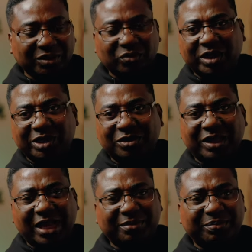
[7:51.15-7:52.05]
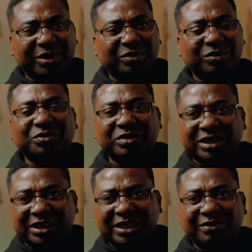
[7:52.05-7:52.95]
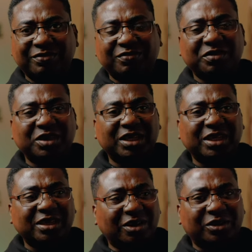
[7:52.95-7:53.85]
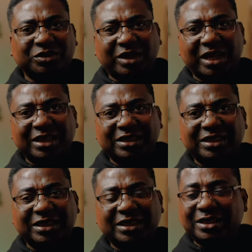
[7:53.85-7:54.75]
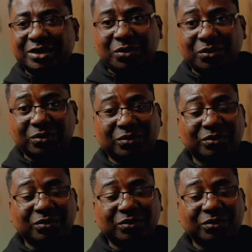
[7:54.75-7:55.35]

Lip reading: we know that, but receive Ultra HD, no.